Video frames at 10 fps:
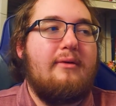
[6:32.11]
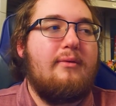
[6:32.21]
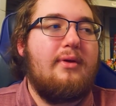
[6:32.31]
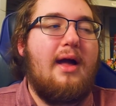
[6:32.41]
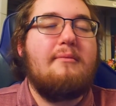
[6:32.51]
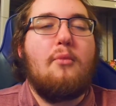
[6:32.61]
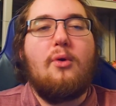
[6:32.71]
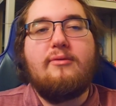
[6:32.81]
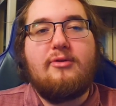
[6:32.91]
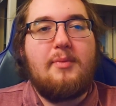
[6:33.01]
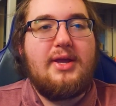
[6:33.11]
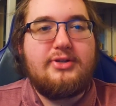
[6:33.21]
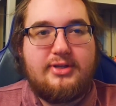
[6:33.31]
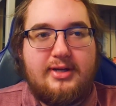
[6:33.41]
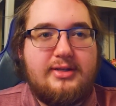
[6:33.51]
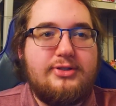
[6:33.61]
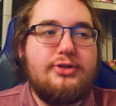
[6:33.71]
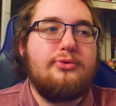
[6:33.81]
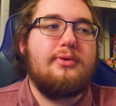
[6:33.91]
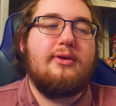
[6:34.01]
we'll have more information in
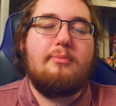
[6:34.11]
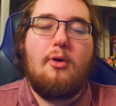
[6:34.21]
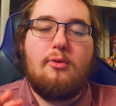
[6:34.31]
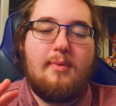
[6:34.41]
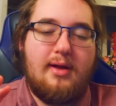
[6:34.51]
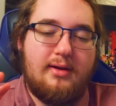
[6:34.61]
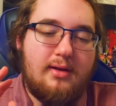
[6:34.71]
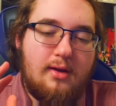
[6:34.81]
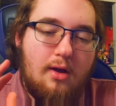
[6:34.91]
June, because Pokemon